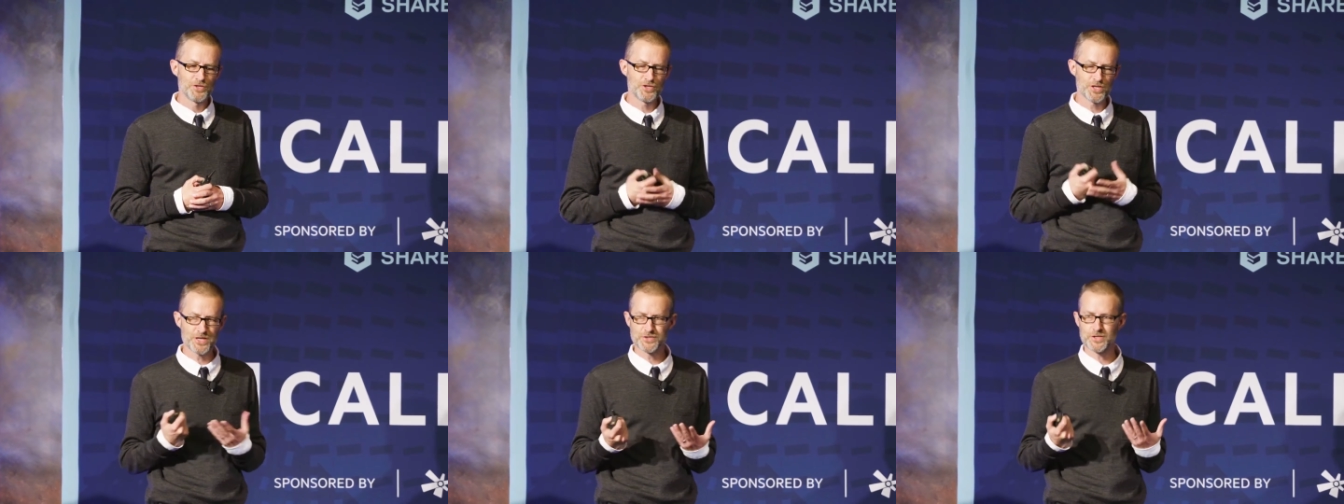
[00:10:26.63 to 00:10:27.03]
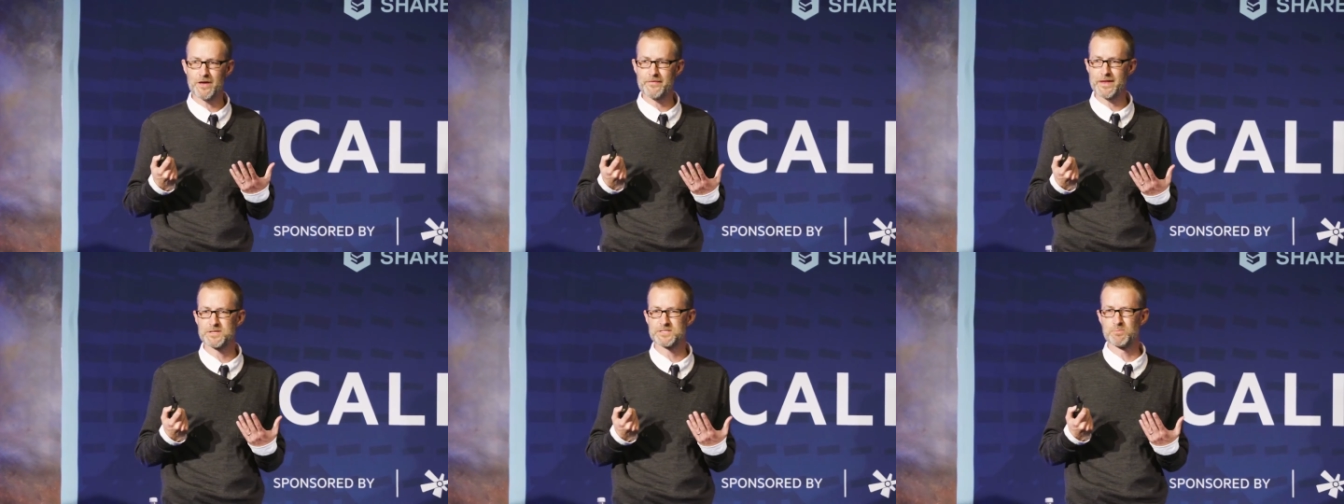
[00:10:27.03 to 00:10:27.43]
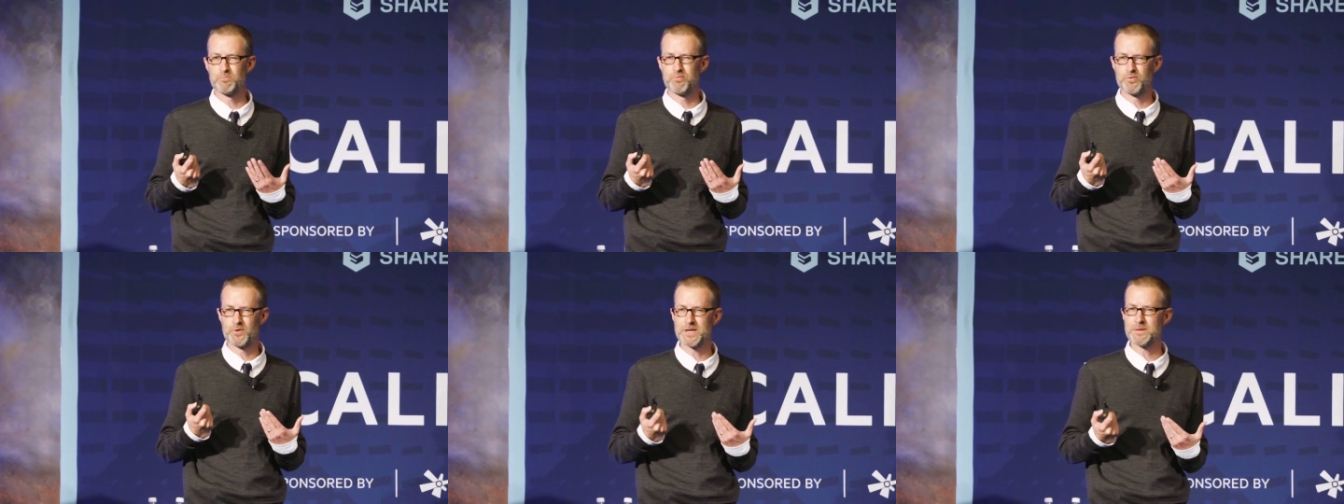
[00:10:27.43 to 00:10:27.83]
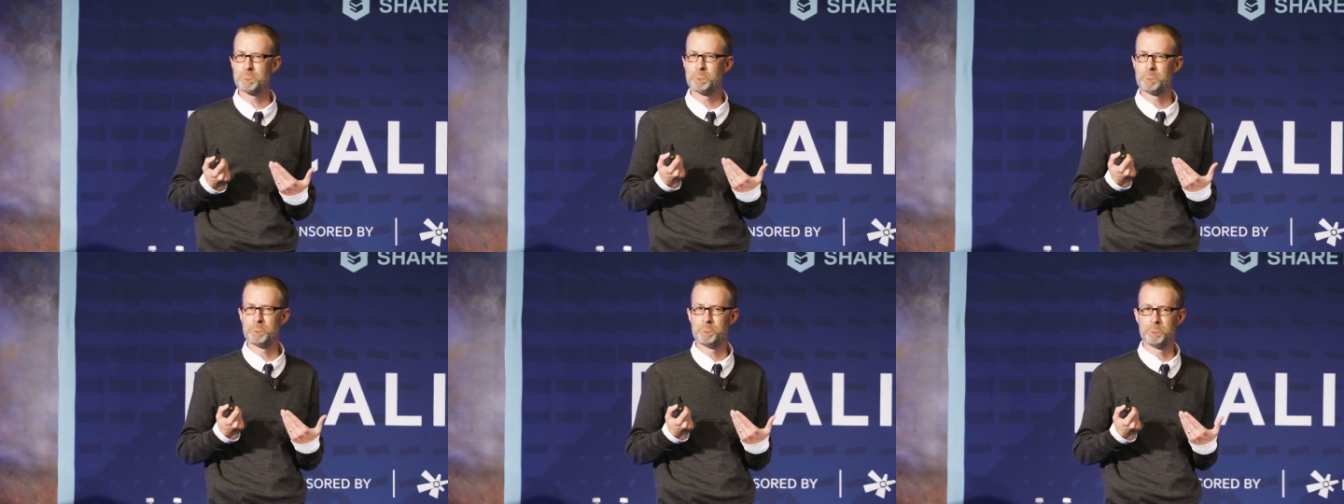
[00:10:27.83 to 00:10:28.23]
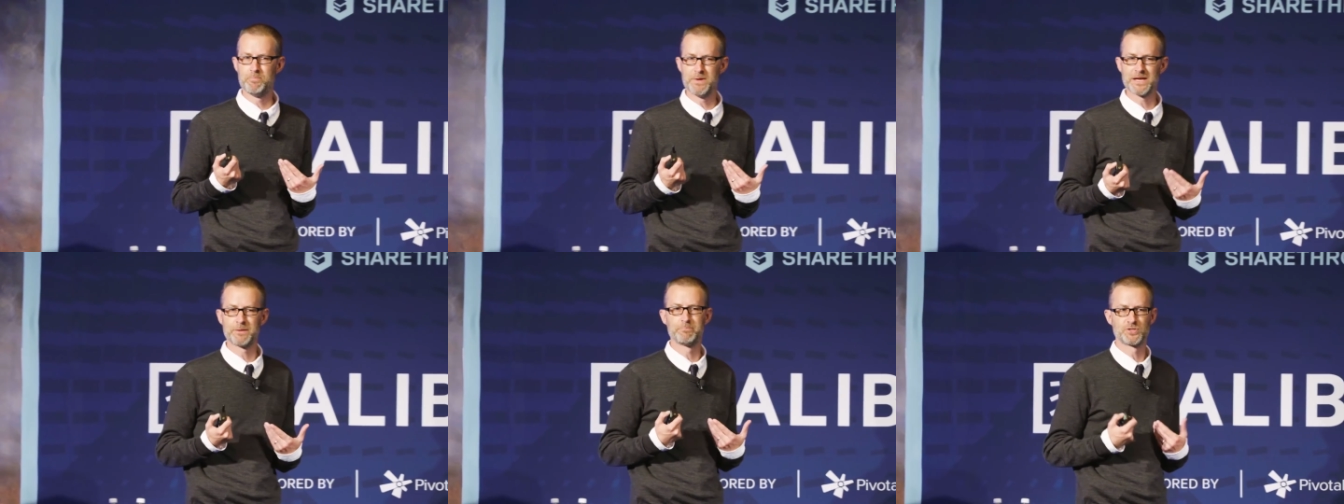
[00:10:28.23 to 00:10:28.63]
she saw that as a pretty
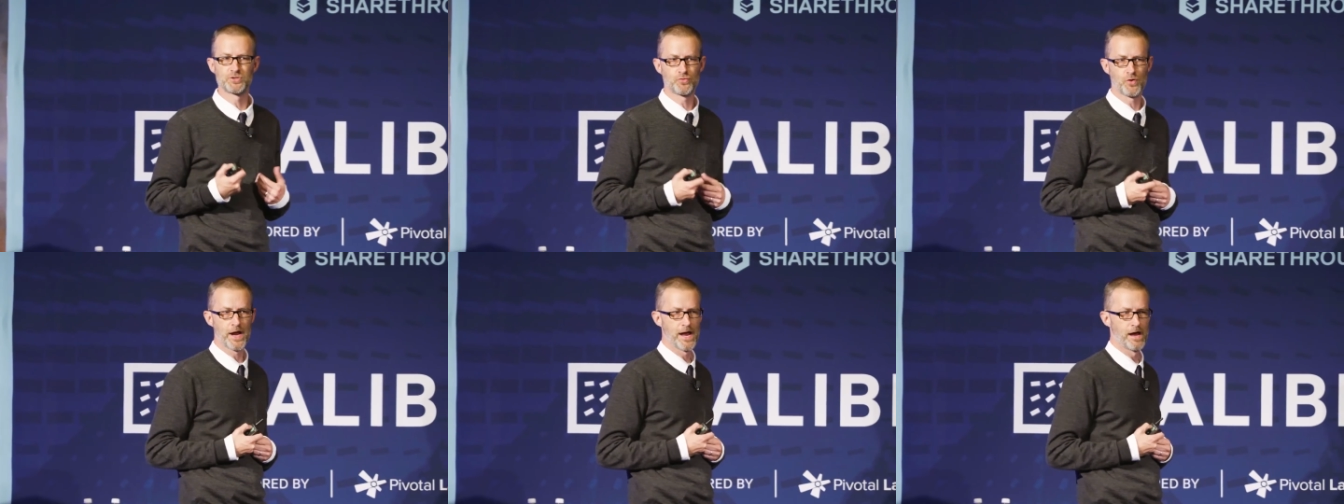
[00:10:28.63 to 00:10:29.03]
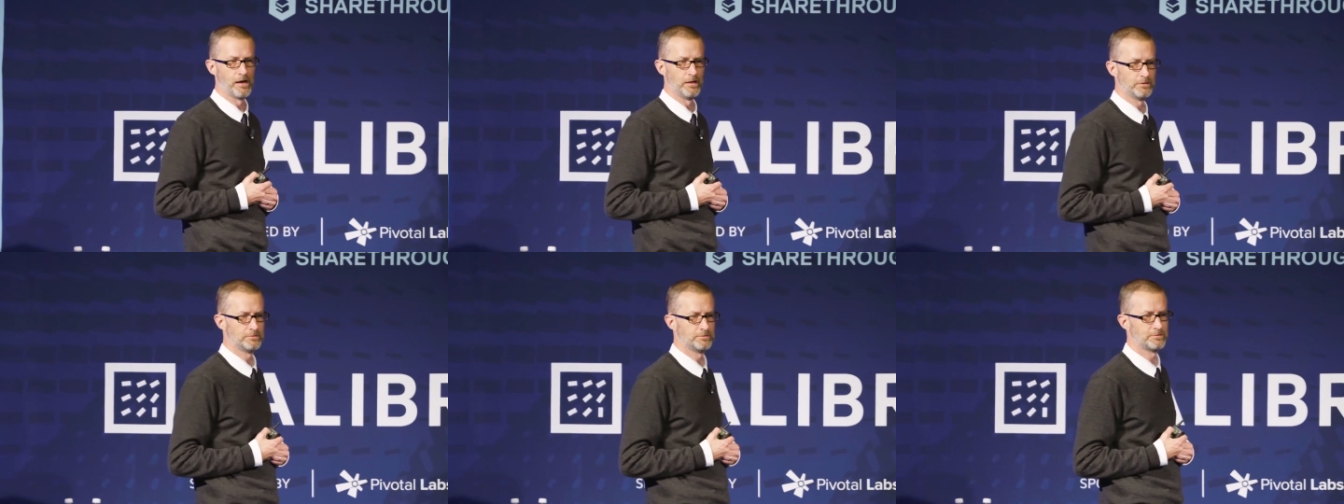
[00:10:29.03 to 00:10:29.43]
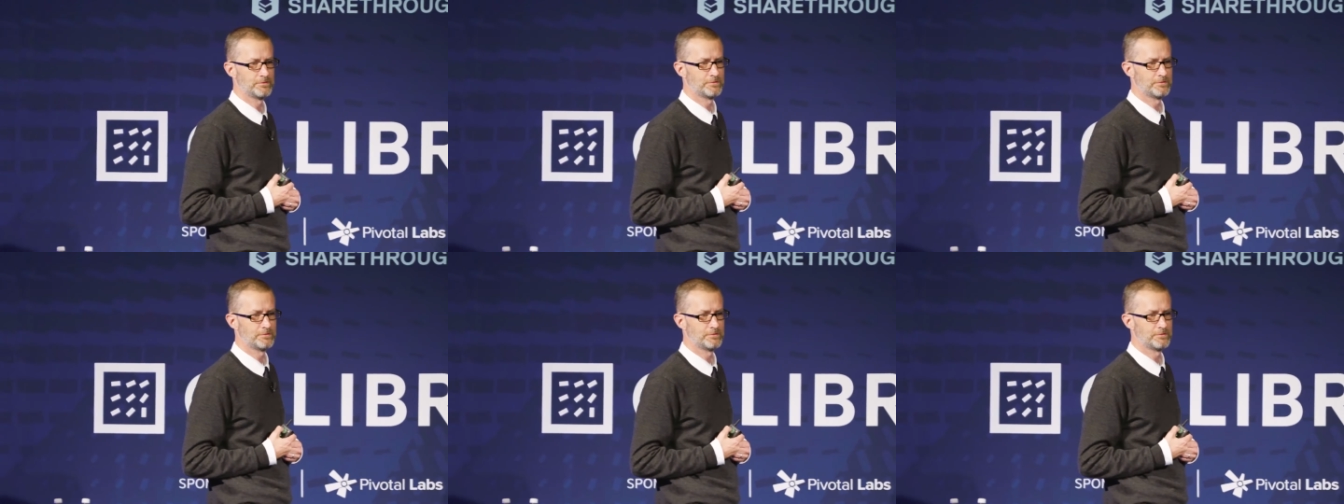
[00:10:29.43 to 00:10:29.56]
big betrayal.